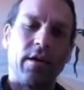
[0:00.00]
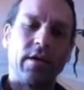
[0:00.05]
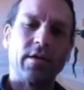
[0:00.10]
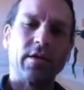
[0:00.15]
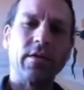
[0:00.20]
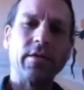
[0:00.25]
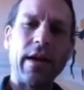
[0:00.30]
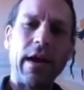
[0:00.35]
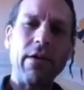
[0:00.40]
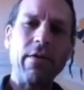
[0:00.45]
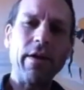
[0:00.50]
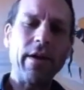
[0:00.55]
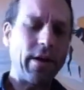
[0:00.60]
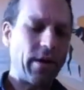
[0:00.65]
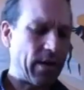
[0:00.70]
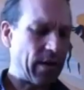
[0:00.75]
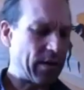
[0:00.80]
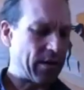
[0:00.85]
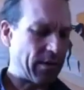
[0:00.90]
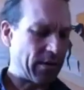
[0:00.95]
So now what I'm
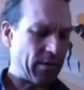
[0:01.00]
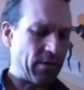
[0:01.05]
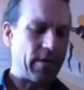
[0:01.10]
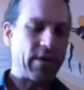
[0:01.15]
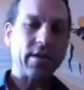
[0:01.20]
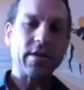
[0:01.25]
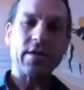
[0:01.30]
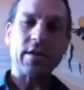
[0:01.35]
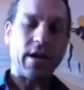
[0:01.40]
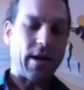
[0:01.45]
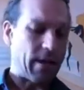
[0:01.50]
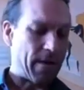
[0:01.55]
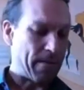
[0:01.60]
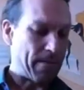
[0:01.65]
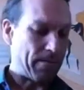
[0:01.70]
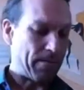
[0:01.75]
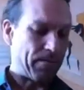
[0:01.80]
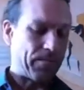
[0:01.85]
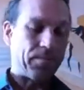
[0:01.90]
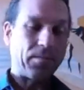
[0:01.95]
going to do is
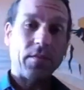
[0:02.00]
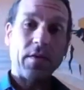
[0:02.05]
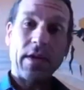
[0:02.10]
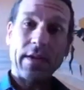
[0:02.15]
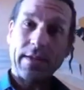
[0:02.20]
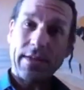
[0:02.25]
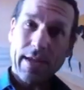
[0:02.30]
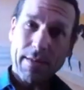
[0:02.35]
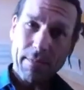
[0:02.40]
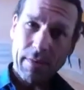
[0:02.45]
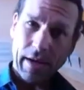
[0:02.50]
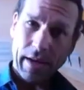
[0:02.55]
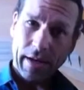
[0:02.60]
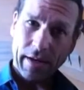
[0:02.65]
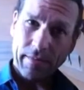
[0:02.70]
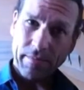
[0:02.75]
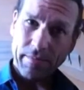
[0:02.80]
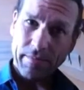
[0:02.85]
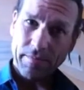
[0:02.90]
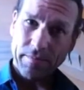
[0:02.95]
assemble
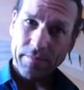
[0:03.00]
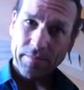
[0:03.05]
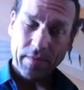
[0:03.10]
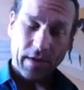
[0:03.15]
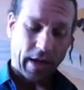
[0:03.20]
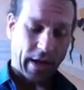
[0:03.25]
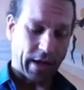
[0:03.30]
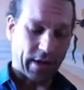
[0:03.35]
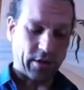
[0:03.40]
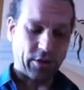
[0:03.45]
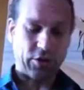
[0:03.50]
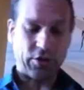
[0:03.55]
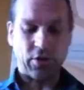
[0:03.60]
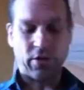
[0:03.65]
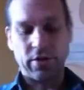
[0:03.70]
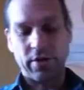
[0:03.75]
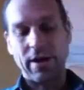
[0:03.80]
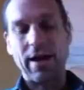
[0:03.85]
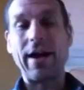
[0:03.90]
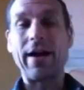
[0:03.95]
it and
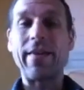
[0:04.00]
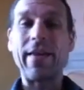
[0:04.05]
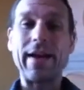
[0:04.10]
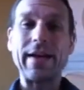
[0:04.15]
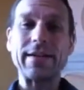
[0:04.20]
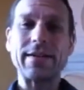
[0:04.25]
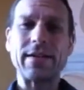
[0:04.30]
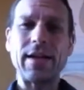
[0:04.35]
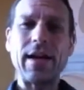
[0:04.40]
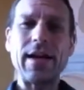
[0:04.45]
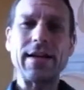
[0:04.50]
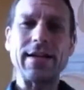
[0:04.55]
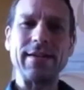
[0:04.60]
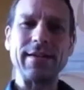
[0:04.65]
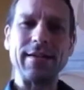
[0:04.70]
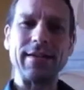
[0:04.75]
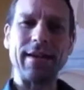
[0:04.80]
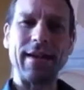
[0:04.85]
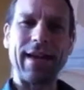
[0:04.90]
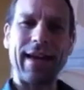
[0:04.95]
show you how that's
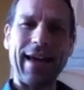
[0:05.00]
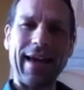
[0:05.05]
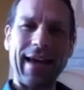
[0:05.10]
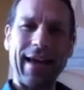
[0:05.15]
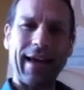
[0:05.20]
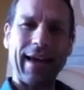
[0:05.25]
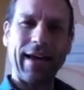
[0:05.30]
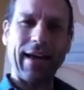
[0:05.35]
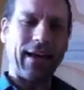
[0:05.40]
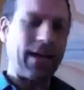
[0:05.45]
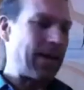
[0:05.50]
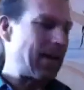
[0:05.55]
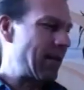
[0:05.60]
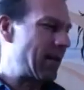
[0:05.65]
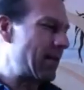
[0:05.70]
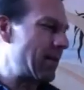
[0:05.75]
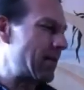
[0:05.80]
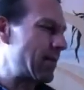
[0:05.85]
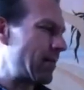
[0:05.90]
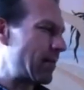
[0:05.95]
done. Hey,
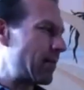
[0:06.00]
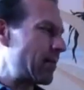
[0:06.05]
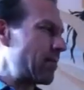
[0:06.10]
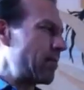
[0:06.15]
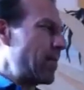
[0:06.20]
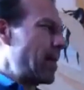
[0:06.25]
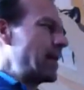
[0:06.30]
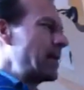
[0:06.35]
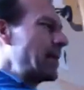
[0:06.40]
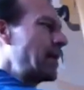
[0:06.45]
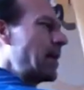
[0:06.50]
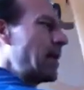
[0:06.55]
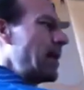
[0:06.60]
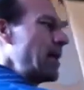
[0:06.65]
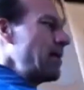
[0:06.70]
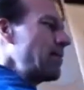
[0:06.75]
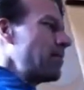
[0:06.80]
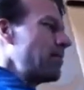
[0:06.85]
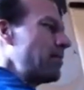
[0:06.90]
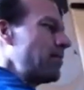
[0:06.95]
so
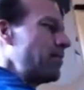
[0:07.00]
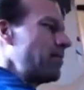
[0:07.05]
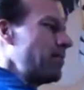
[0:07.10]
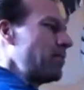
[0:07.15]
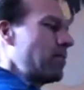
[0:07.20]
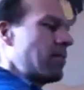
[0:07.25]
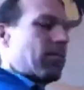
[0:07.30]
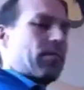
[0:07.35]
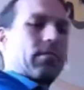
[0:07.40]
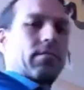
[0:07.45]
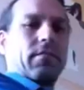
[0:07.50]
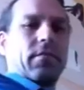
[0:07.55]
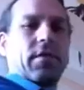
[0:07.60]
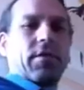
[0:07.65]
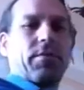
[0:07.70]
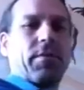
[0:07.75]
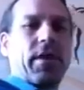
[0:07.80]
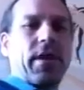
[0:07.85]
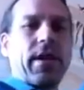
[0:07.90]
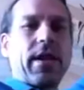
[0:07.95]
basically,
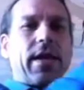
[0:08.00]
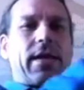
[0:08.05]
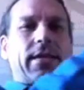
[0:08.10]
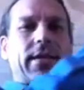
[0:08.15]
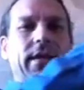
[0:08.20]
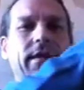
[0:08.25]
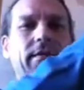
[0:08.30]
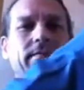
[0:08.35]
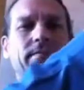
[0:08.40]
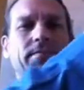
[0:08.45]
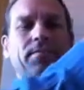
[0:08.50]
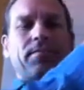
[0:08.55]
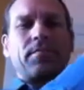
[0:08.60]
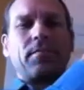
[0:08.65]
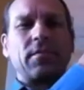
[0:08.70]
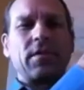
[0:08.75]
it's pretty easy.